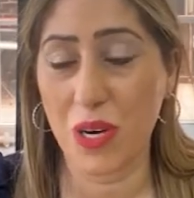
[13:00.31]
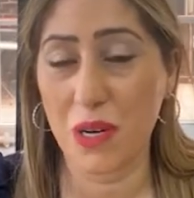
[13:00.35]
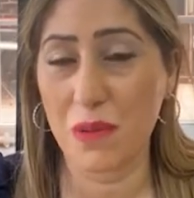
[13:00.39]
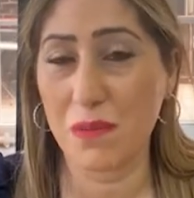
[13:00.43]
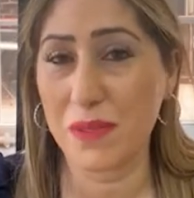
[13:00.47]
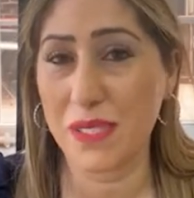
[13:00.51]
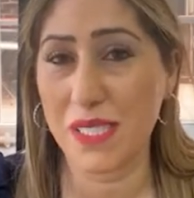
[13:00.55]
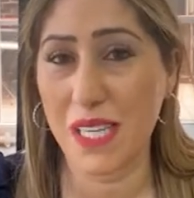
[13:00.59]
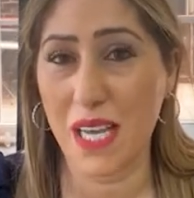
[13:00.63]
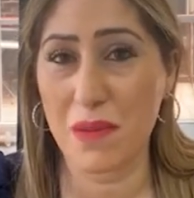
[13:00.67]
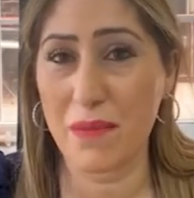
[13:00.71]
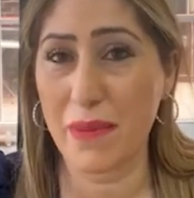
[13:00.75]

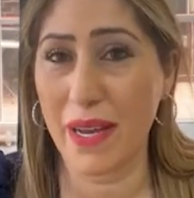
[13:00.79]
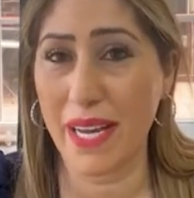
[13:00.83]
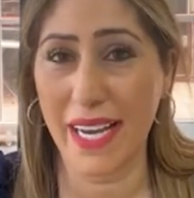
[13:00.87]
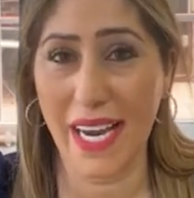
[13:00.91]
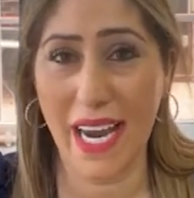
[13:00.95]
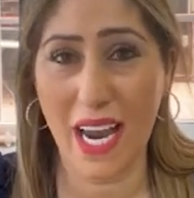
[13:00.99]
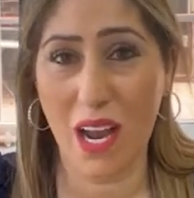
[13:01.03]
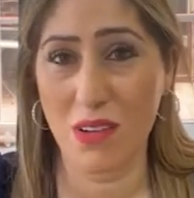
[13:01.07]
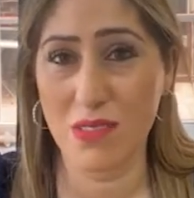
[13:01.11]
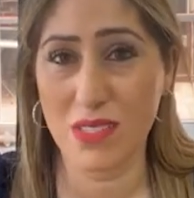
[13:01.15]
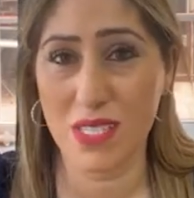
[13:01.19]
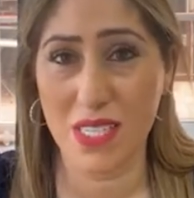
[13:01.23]
upset. My
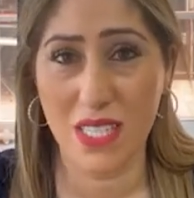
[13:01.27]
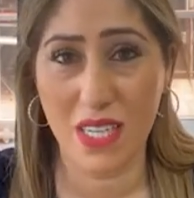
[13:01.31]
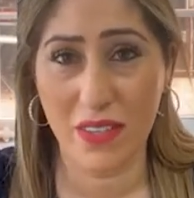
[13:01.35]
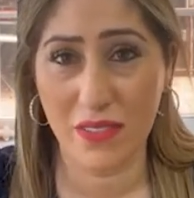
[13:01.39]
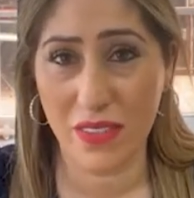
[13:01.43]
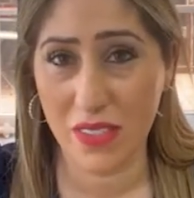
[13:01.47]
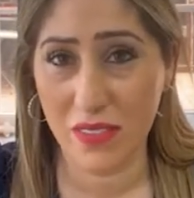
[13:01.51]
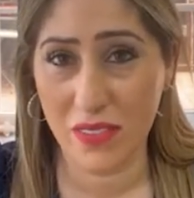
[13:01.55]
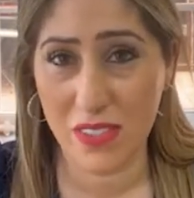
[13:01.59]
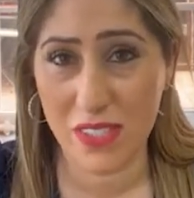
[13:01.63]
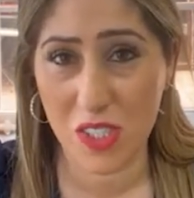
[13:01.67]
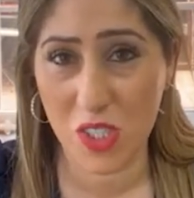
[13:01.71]
accountant never
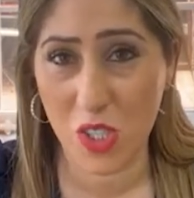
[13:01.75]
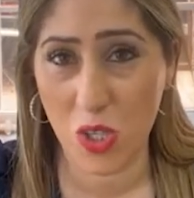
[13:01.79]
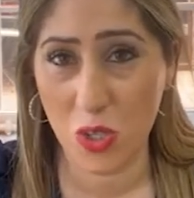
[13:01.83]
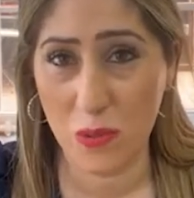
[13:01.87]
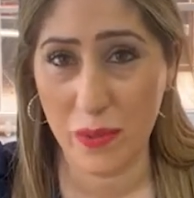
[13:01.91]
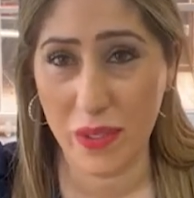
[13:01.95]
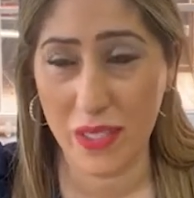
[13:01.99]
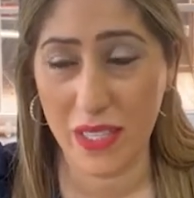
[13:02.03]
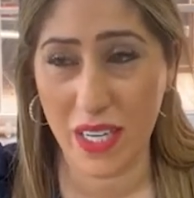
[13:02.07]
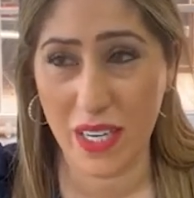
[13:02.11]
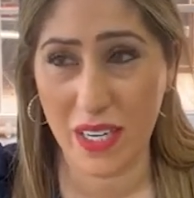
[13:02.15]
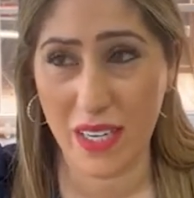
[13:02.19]
even told me that.